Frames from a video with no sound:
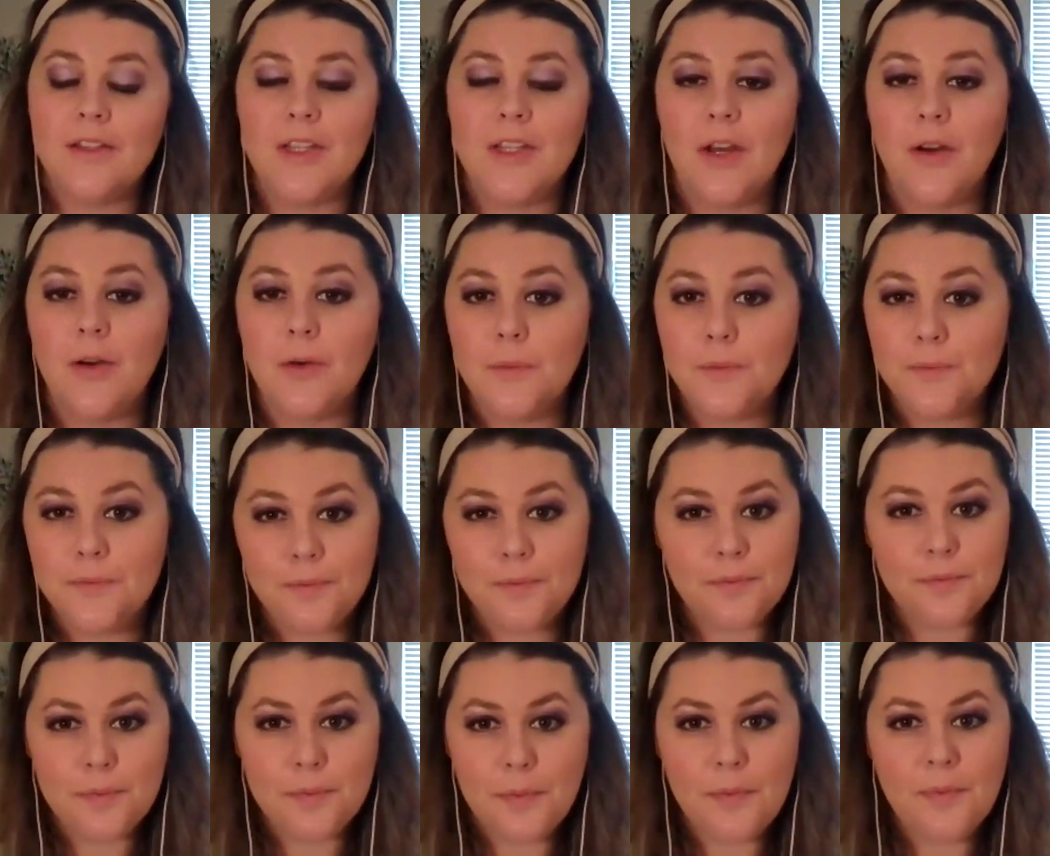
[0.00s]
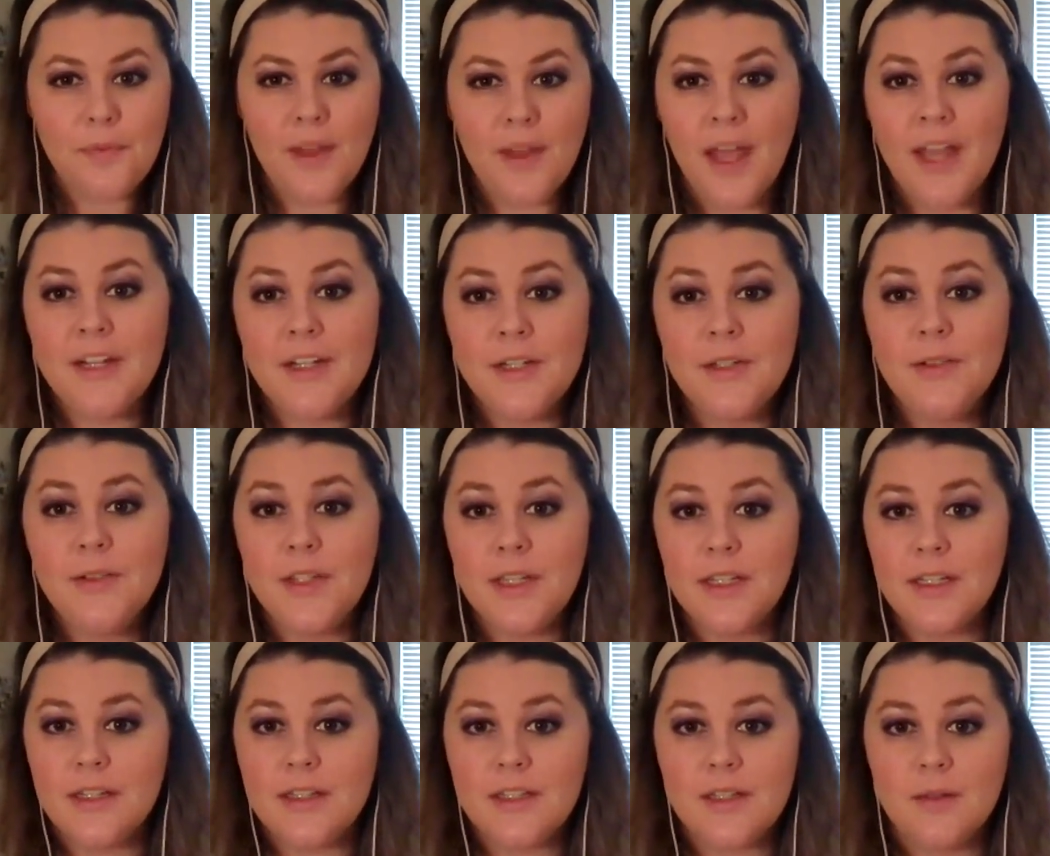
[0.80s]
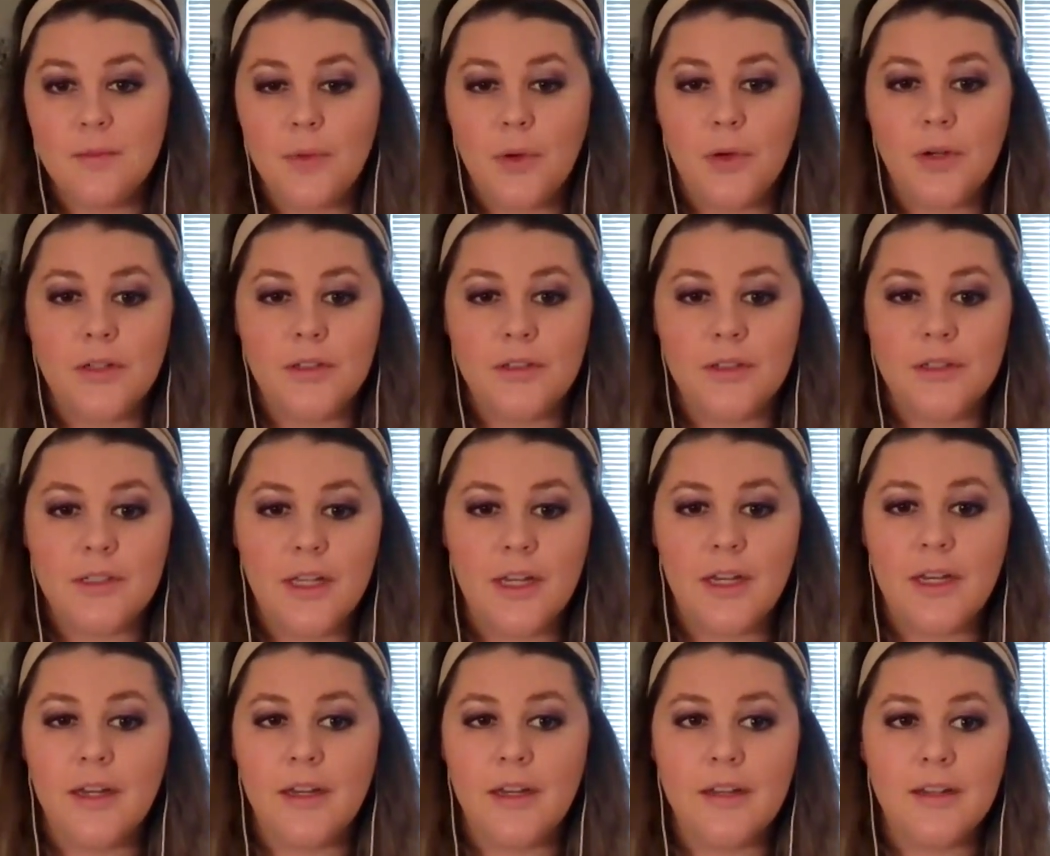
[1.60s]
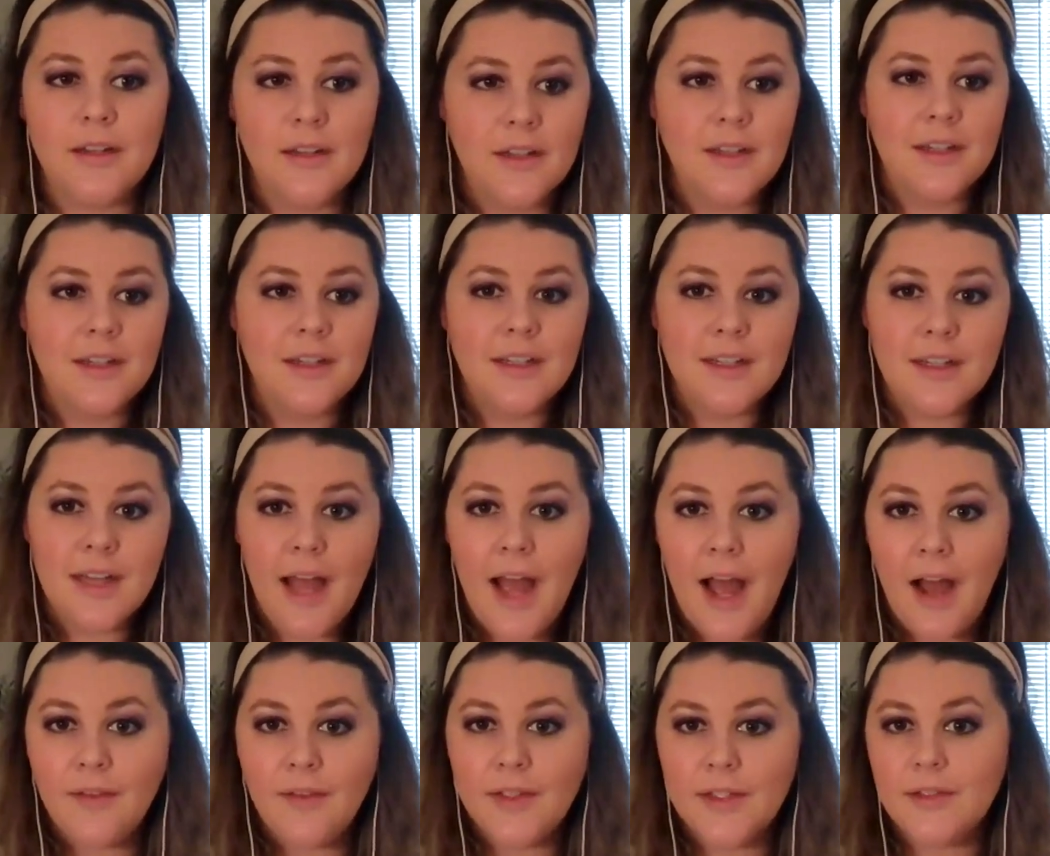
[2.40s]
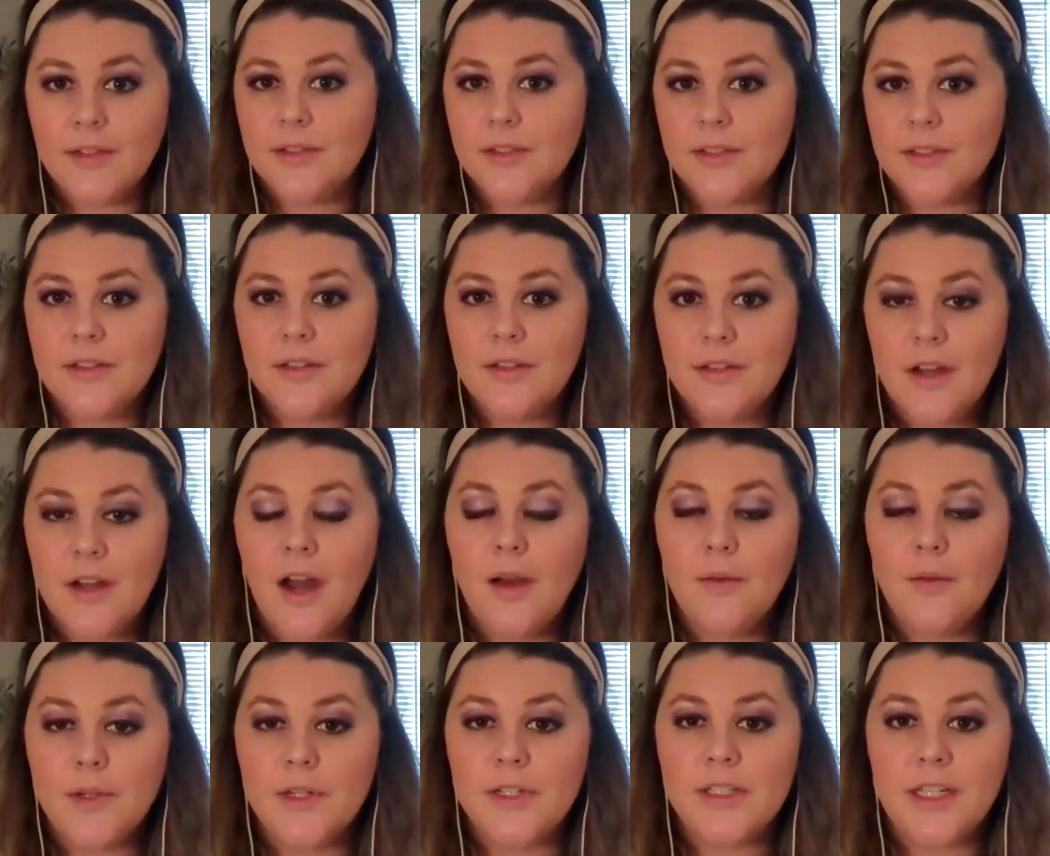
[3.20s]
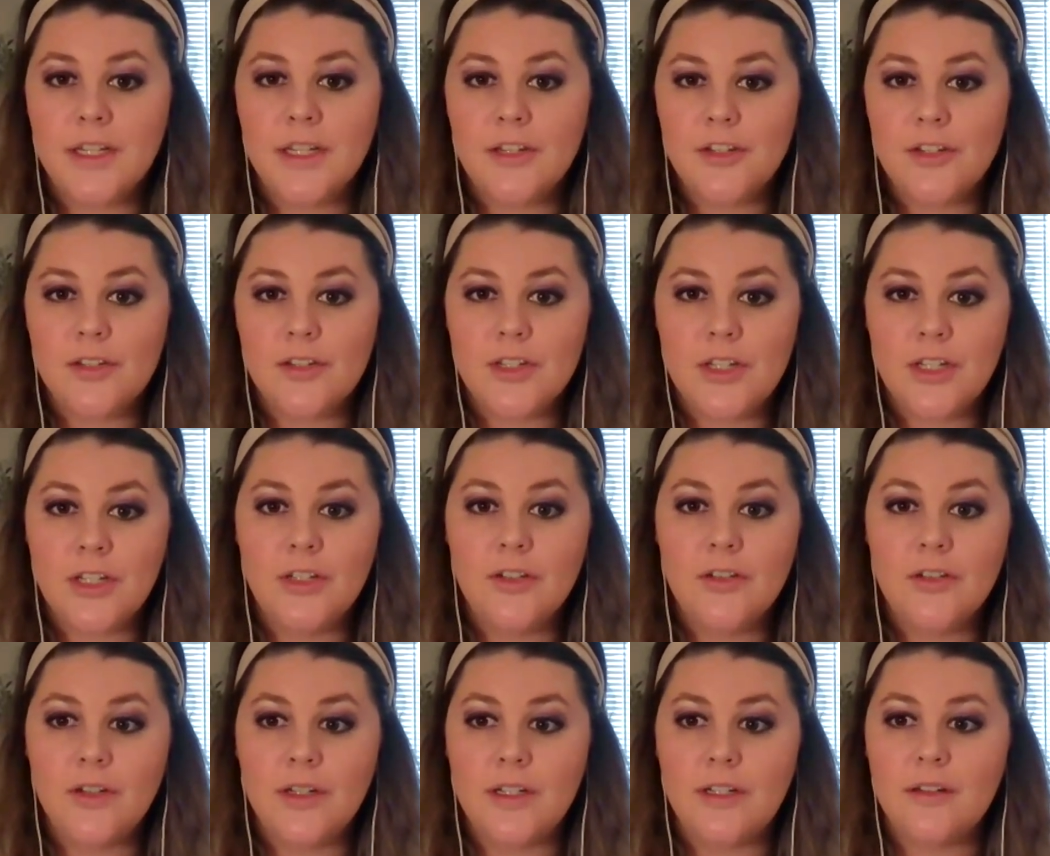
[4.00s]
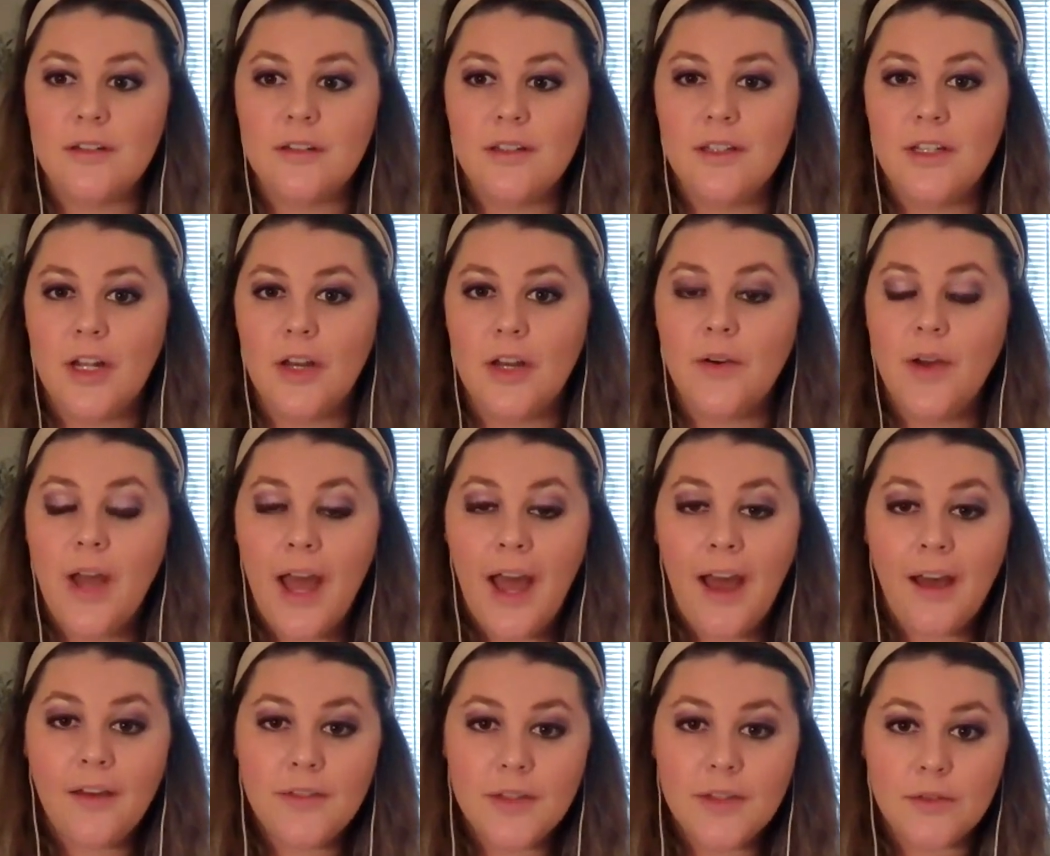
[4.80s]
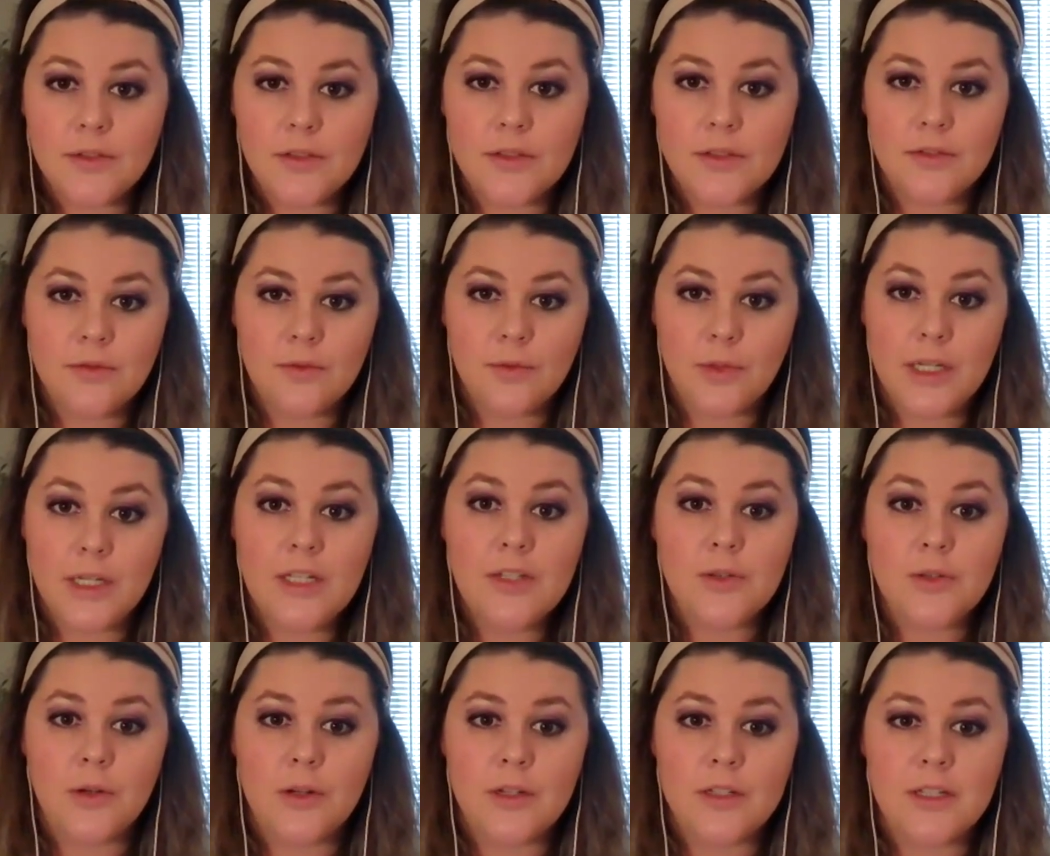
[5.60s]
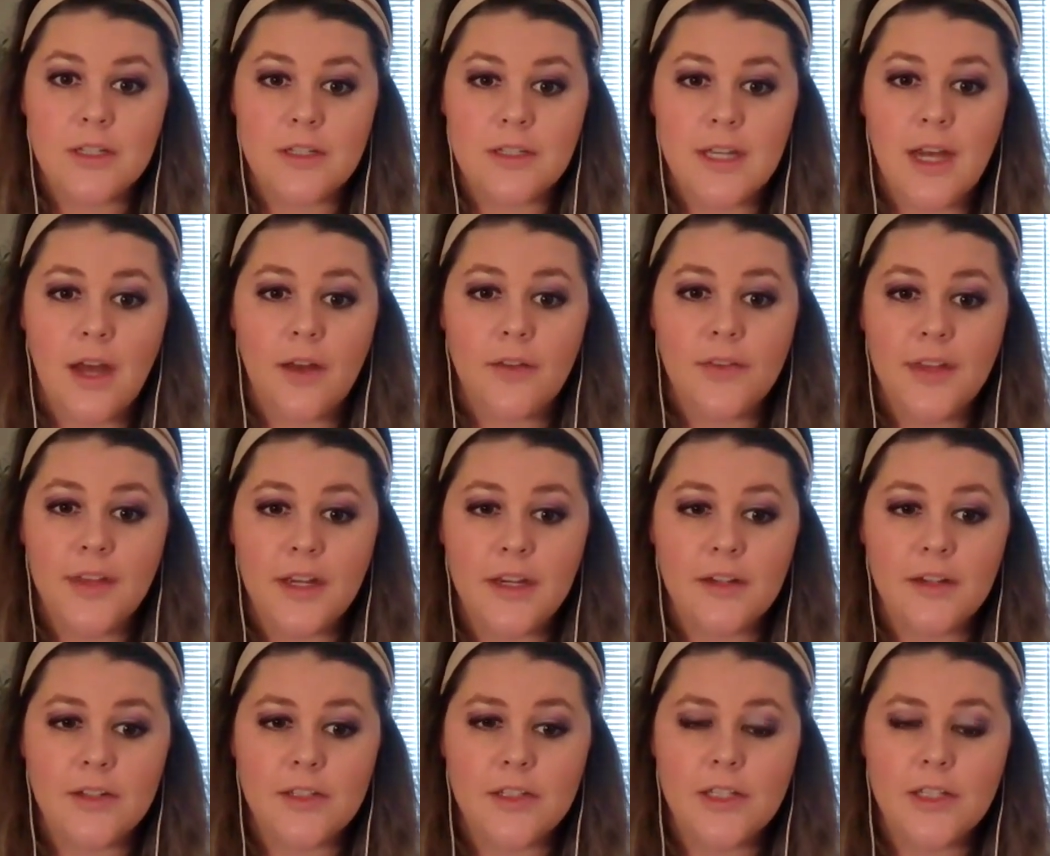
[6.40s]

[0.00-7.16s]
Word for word: So I do think it's important to have those conversations too, and, have those resources out there.